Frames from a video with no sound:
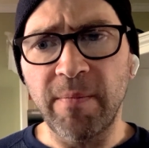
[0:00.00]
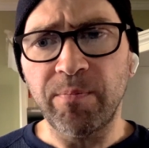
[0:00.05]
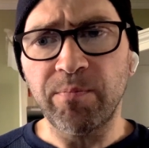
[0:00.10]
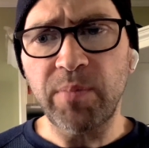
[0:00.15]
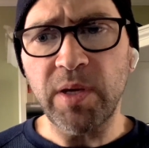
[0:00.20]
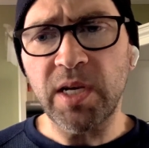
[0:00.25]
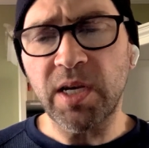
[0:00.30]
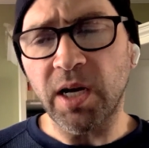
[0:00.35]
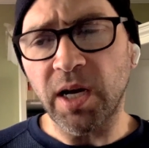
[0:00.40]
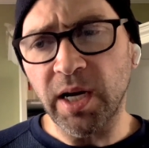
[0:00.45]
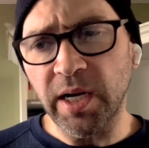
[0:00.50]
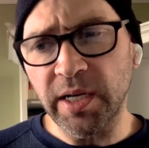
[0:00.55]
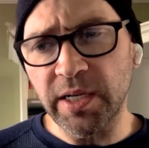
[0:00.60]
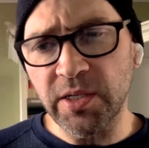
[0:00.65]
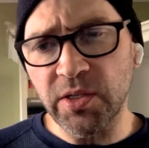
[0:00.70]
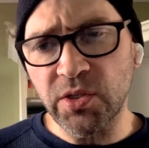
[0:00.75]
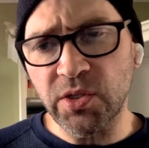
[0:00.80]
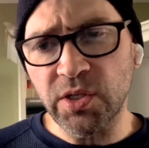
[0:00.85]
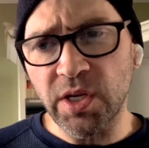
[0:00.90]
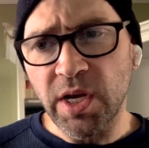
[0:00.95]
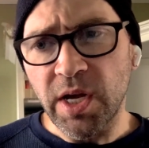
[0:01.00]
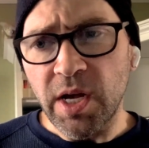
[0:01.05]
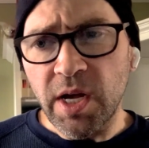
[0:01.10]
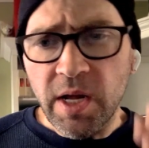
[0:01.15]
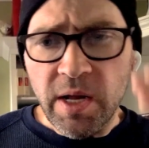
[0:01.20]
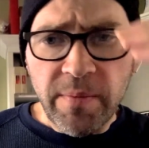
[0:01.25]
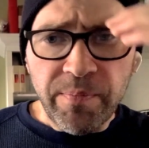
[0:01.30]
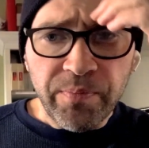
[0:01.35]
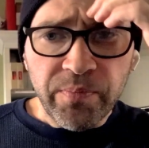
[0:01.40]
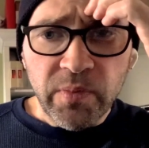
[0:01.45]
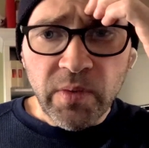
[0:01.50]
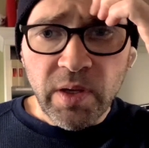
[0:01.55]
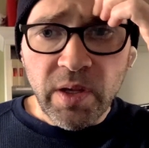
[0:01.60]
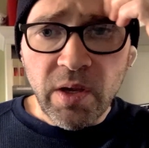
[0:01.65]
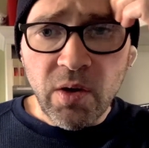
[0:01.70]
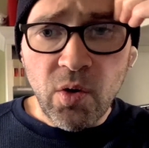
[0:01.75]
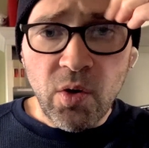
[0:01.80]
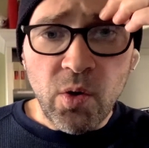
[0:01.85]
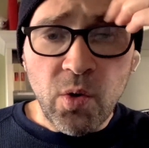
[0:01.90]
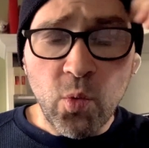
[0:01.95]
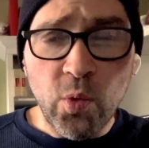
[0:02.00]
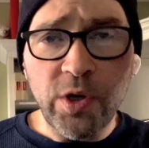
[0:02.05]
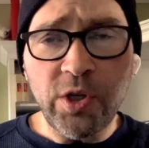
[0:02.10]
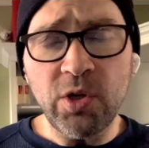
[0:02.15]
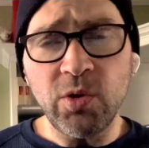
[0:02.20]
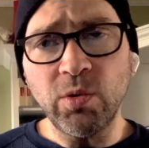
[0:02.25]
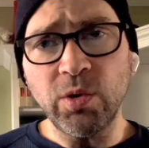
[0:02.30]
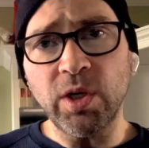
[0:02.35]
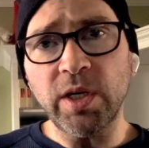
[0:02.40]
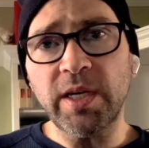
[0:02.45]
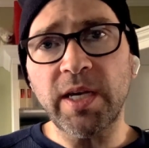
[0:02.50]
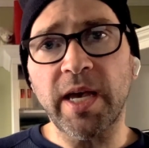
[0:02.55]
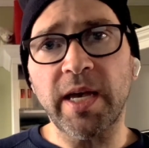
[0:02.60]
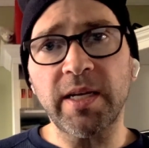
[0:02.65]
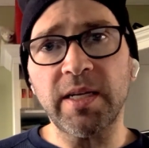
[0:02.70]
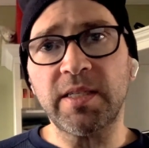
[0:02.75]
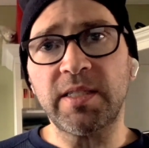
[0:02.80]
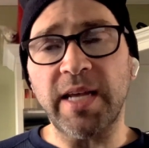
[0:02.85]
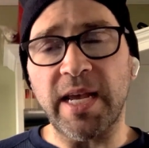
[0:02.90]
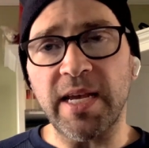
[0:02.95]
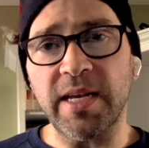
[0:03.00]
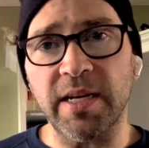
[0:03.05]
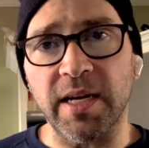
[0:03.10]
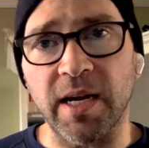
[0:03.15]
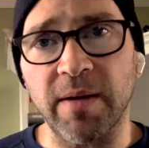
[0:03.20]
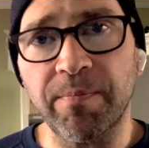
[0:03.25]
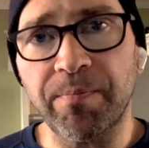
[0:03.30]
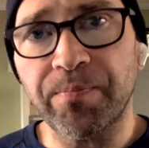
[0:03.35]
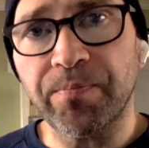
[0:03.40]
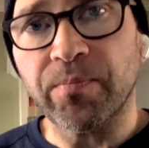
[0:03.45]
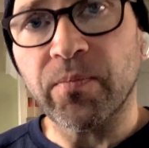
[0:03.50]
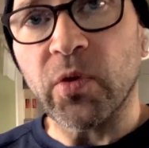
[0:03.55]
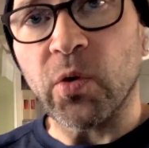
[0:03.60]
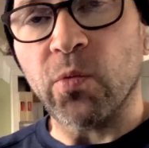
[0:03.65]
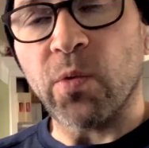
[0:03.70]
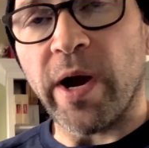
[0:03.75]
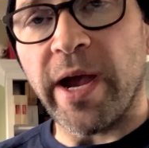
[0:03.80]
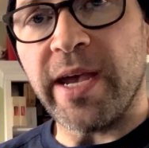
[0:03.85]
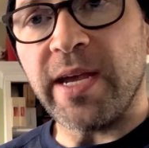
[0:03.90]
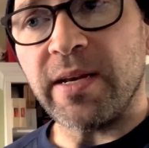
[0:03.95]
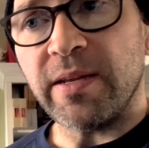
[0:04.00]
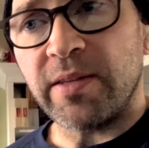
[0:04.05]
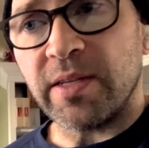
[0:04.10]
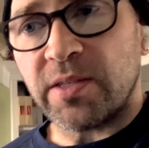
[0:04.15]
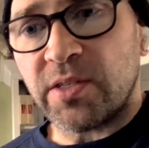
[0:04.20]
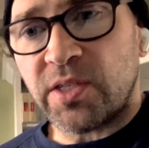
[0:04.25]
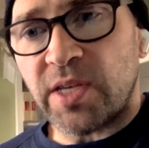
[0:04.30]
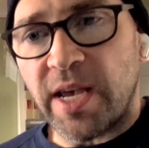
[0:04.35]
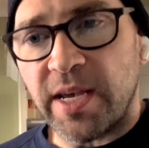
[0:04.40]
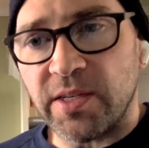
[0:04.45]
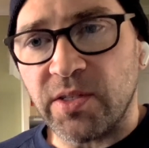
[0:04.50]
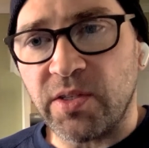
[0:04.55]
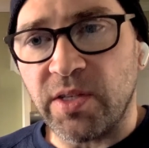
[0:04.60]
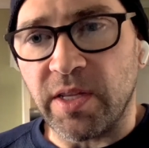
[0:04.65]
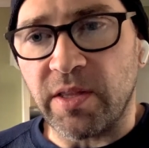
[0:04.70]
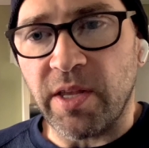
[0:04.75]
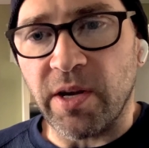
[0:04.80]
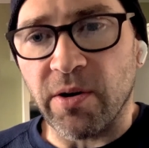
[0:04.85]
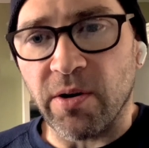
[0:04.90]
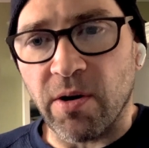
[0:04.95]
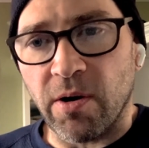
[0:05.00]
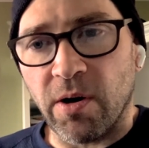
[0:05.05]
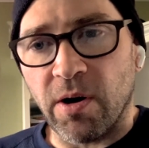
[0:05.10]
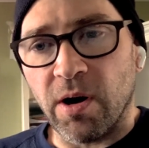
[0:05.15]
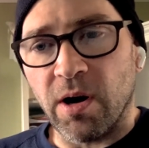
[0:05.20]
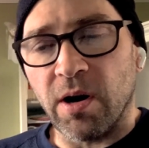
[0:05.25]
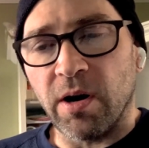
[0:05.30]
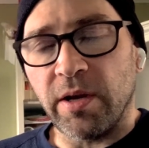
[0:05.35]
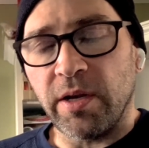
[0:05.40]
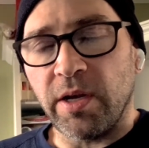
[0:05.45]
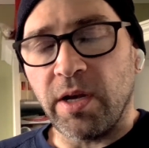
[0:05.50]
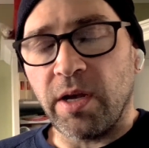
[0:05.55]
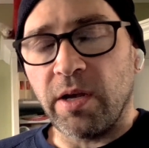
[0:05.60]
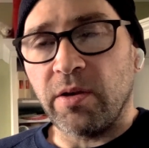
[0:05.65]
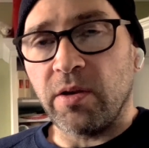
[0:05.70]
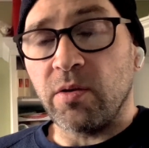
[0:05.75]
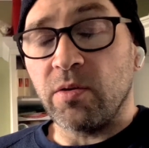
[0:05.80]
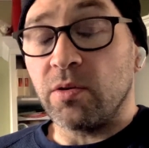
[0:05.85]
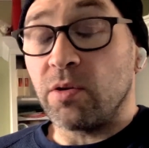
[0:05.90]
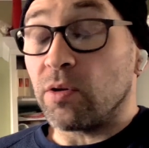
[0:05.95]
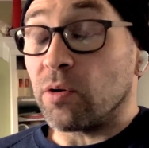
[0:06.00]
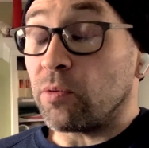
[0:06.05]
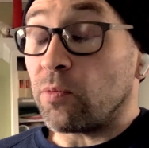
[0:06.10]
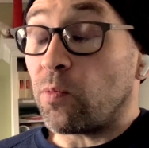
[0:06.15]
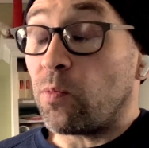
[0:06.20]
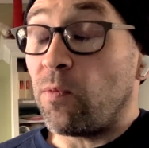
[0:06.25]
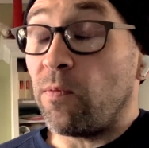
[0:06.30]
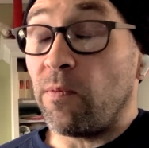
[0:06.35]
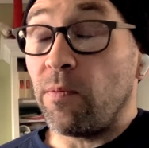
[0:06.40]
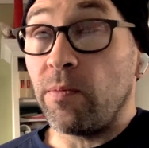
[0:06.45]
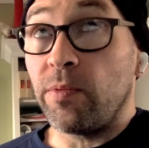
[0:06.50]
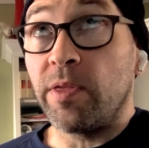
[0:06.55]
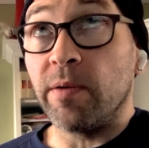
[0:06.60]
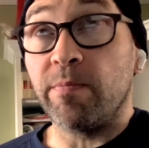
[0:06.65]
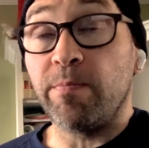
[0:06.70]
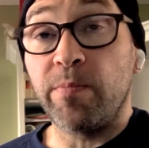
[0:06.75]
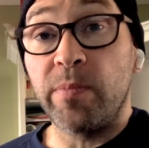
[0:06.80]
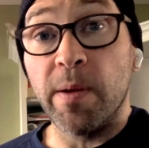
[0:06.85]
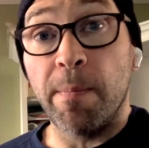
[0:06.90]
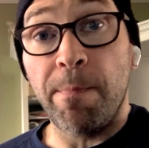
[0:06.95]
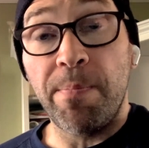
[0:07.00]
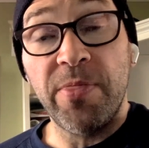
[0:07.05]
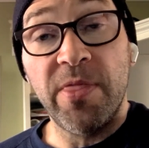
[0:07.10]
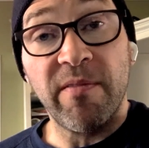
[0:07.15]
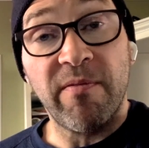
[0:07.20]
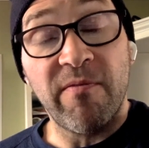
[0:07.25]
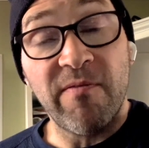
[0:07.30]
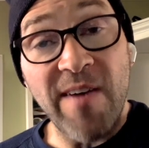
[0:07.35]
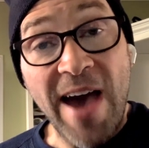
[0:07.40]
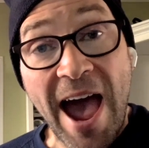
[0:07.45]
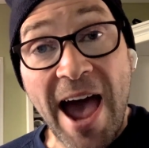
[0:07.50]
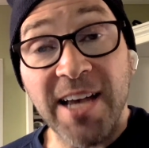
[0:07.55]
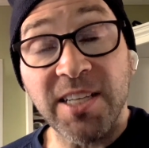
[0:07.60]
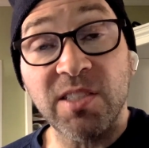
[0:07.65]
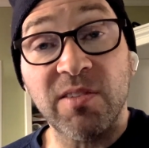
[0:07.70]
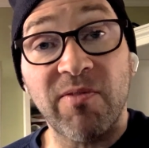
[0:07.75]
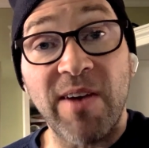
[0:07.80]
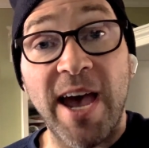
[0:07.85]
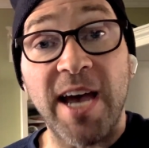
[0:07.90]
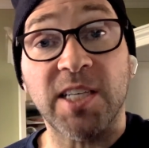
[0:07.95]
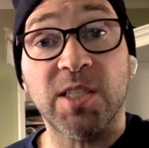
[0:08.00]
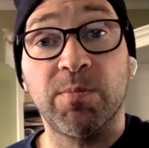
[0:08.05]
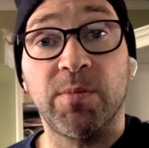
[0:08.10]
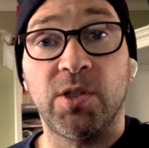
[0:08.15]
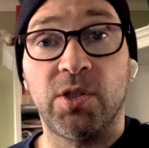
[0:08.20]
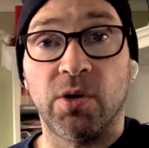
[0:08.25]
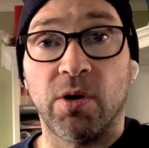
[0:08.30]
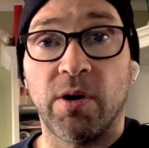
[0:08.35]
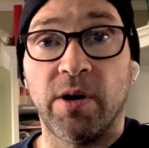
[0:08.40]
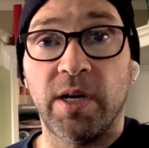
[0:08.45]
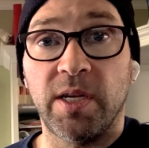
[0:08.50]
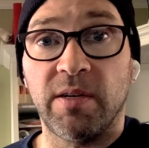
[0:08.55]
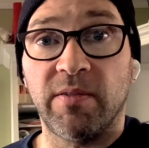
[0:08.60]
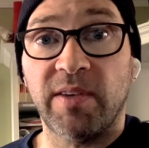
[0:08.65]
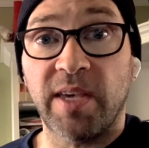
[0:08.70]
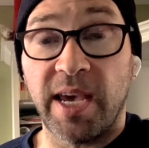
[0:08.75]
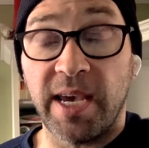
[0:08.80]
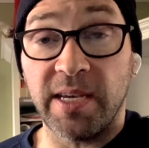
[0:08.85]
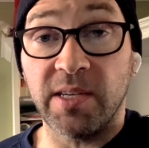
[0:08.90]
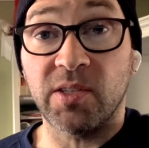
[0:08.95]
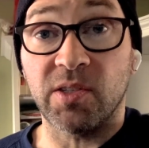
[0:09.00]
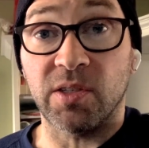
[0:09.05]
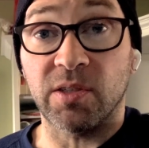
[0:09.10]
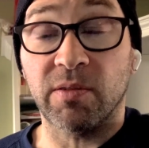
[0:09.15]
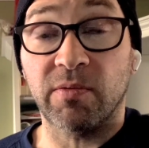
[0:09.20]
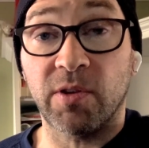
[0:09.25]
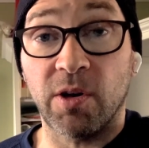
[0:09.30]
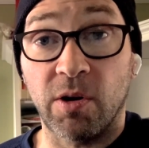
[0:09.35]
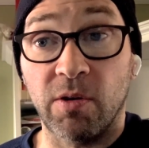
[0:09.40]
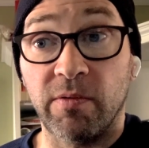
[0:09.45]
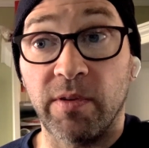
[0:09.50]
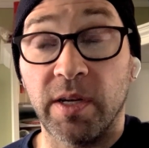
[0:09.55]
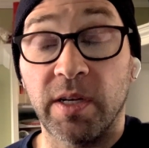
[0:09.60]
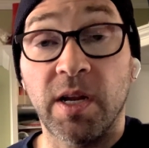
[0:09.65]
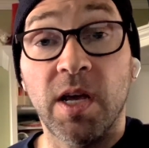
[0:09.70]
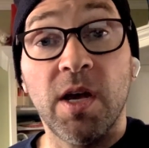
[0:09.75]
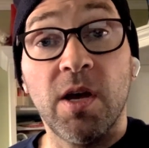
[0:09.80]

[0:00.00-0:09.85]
Because when you look at data, right, that says that there are, the vast majority of cases of COVID,